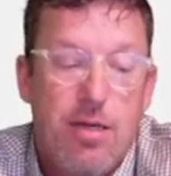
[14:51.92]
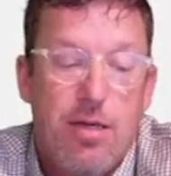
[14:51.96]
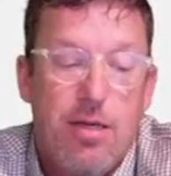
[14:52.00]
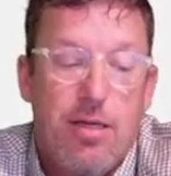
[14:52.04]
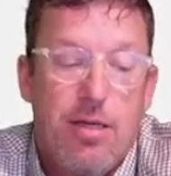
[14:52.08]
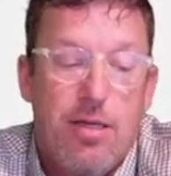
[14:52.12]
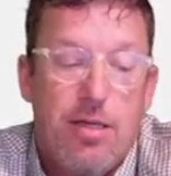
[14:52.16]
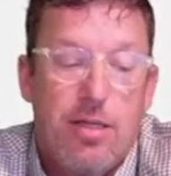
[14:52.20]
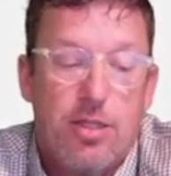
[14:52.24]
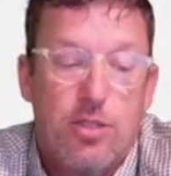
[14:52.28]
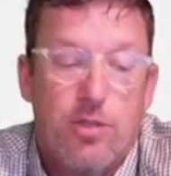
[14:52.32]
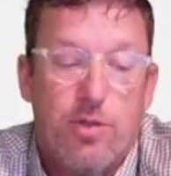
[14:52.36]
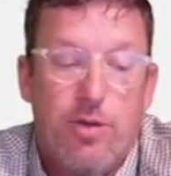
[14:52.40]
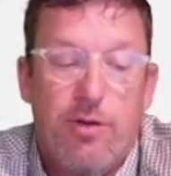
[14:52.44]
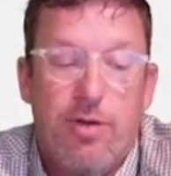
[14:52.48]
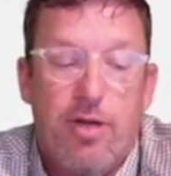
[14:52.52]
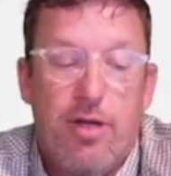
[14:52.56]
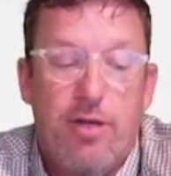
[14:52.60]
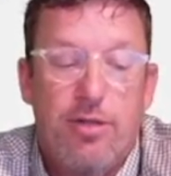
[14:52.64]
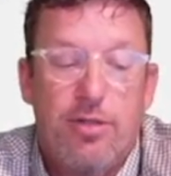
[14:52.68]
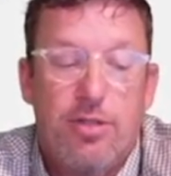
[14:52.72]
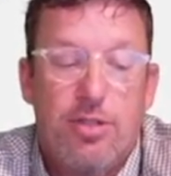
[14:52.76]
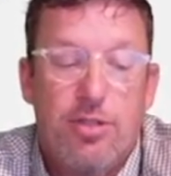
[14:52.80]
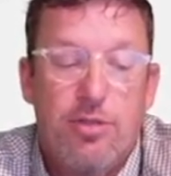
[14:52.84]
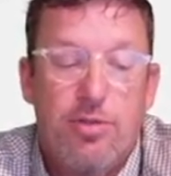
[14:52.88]
Square root of
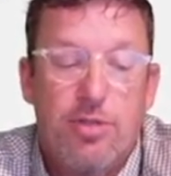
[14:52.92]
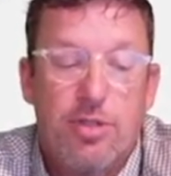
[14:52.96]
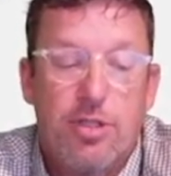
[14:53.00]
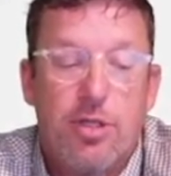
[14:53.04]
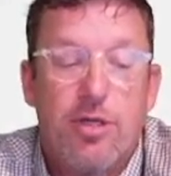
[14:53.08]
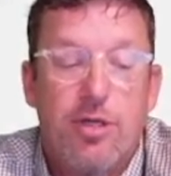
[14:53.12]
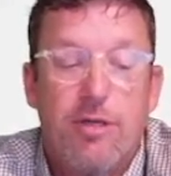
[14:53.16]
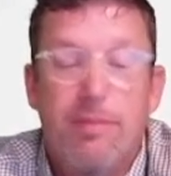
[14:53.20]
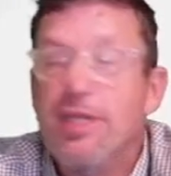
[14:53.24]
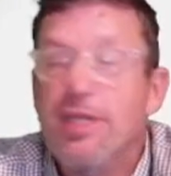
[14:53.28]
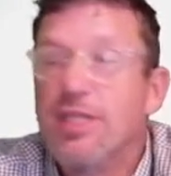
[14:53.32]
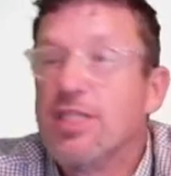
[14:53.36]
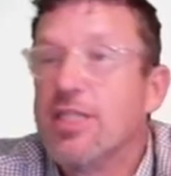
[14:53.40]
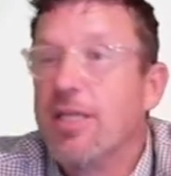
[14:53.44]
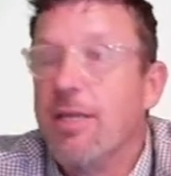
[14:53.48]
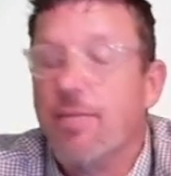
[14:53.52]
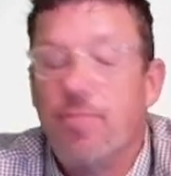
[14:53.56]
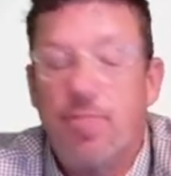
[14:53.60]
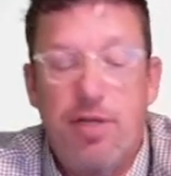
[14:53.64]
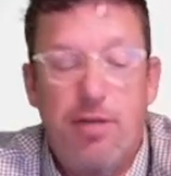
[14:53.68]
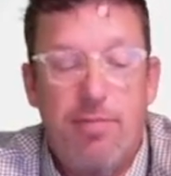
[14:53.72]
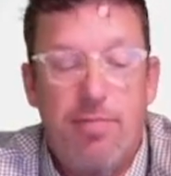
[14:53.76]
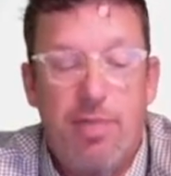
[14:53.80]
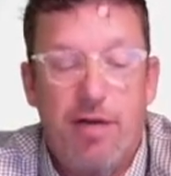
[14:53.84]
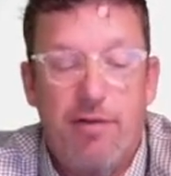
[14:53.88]
102 is going to be
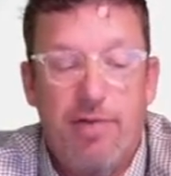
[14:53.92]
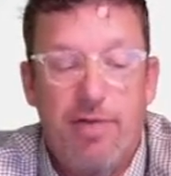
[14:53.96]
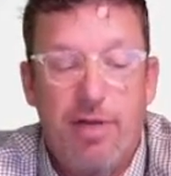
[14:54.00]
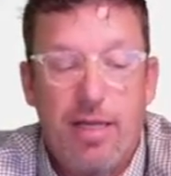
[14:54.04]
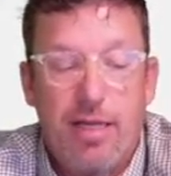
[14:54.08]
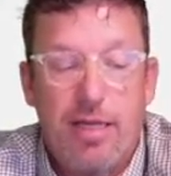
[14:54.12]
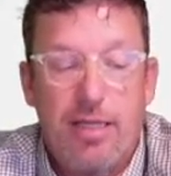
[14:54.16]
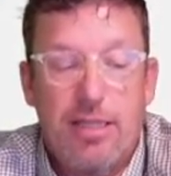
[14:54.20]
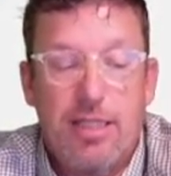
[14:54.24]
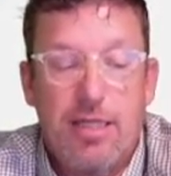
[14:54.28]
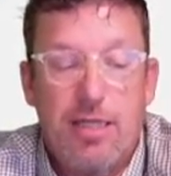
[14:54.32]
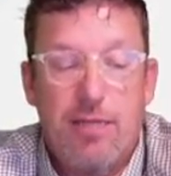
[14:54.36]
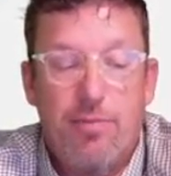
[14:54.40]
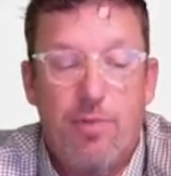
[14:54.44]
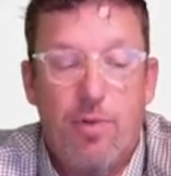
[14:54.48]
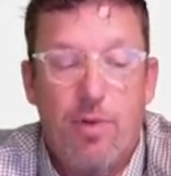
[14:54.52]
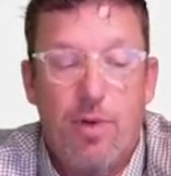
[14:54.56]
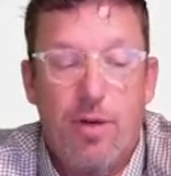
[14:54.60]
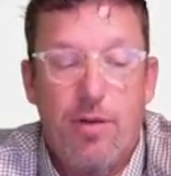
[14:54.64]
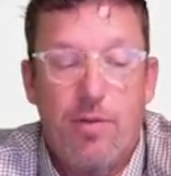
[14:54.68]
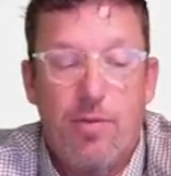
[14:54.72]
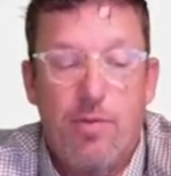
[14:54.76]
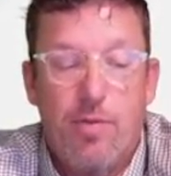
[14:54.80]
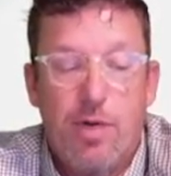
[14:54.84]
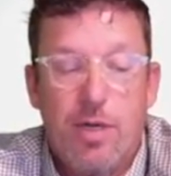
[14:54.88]
something above it, like
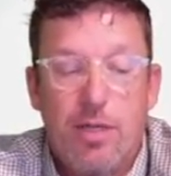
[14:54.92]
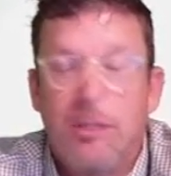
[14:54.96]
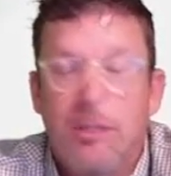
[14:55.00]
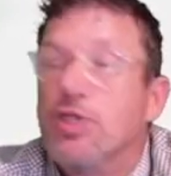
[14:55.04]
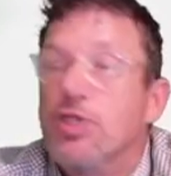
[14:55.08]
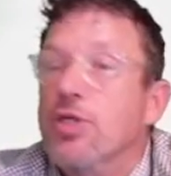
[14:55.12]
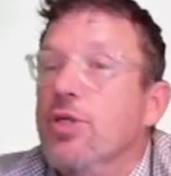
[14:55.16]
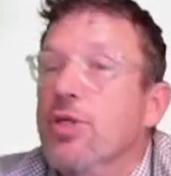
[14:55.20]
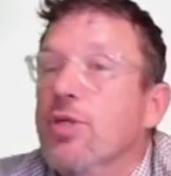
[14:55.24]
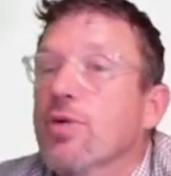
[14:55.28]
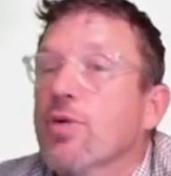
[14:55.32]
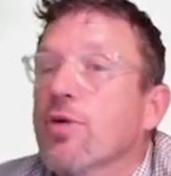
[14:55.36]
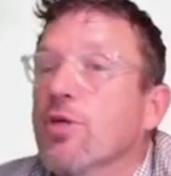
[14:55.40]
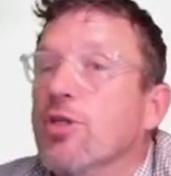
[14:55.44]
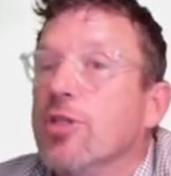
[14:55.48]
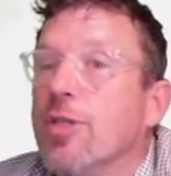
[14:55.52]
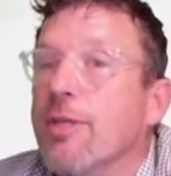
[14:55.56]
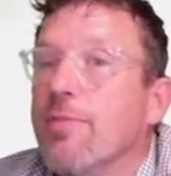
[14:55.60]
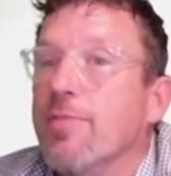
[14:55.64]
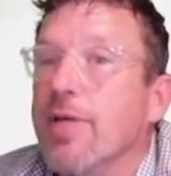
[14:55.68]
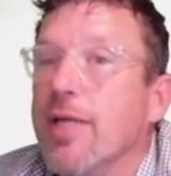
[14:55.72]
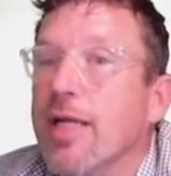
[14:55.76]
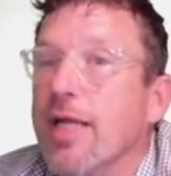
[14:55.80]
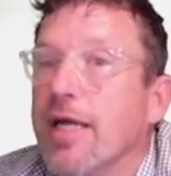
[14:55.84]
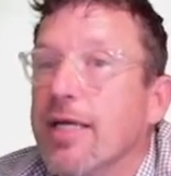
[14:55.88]
10.12 or
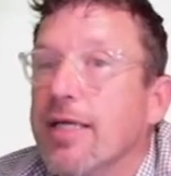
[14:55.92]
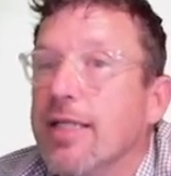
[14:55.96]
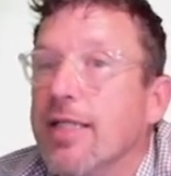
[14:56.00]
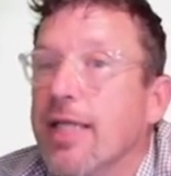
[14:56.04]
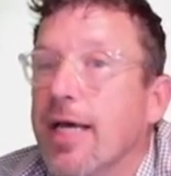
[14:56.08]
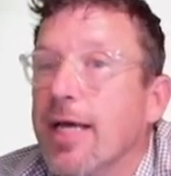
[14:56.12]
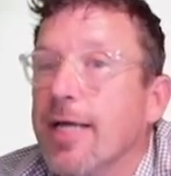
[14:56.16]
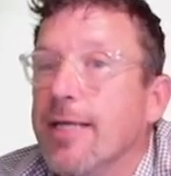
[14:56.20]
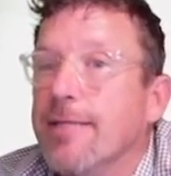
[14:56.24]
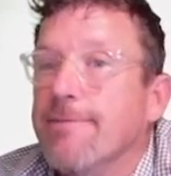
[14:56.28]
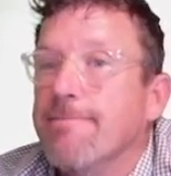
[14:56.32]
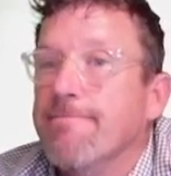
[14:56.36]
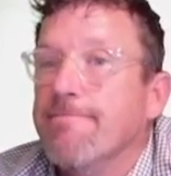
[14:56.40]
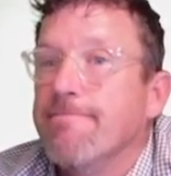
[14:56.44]
something like that.